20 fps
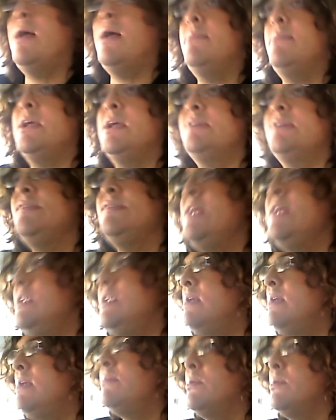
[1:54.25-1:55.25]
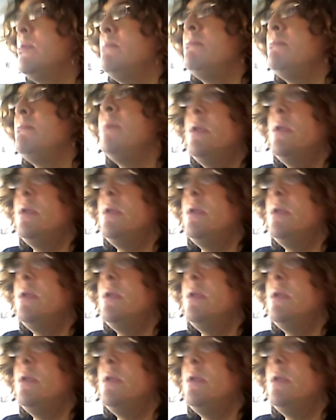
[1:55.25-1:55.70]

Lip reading: I'm not going to say the number,